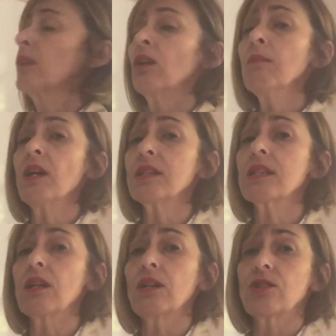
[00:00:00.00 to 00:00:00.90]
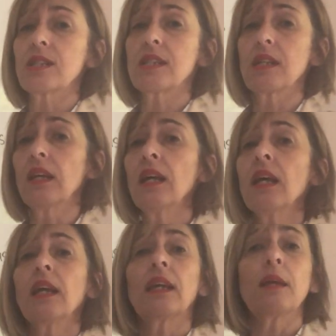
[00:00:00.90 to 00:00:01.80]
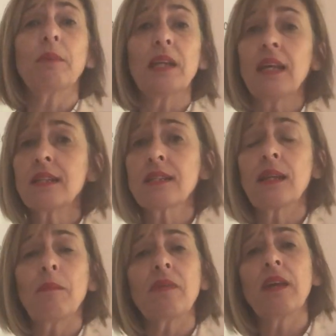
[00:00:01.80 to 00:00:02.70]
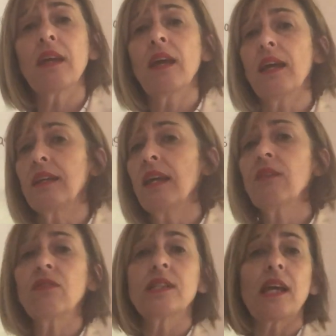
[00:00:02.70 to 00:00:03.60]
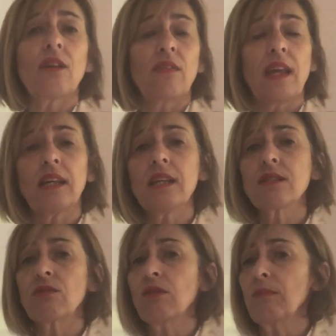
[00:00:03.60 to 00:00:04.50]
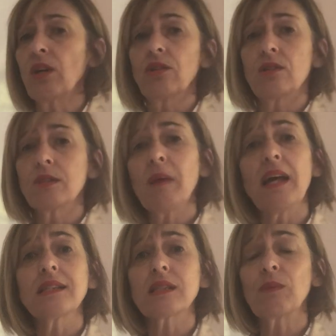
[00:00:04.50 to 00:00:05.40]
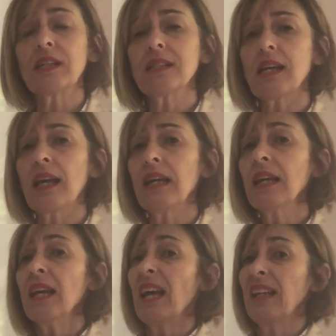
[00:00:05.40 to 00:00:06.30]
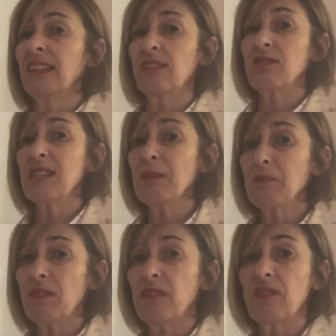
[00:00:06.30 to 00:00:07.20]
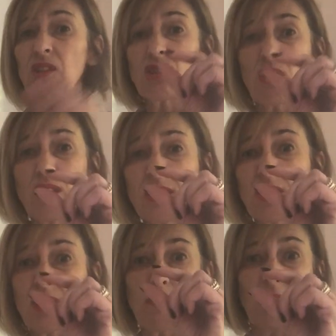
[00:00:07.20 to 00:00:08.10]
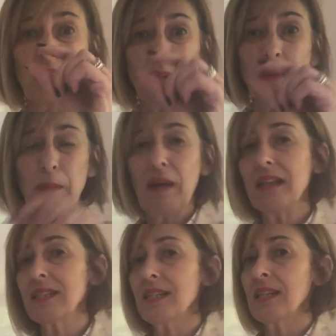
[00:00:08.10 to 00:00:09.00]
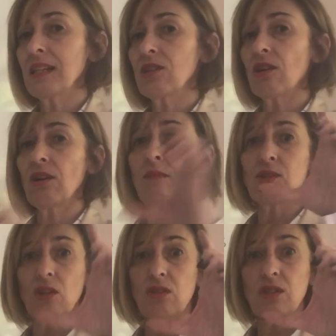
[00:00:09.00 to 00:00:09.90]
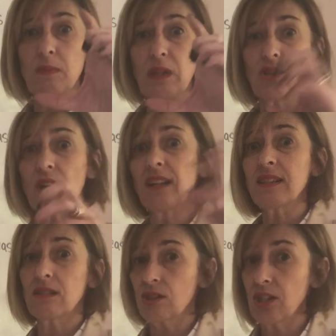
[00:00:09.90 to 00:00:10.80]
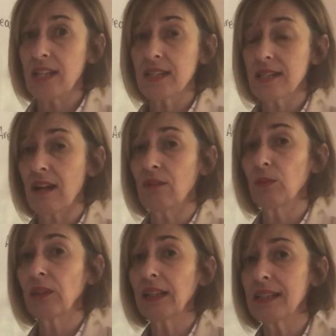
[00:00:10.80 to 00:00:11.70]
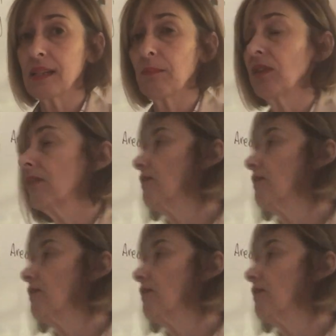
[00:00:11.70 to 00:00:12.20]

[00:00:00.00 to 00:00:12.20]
You might decide just to keep an easel up there, and every day on that easel you might use paste one day. And a little tip, if you've got toddlers, just put a little bit of paste in at a time. Don't use big chunks because chances are it will end up on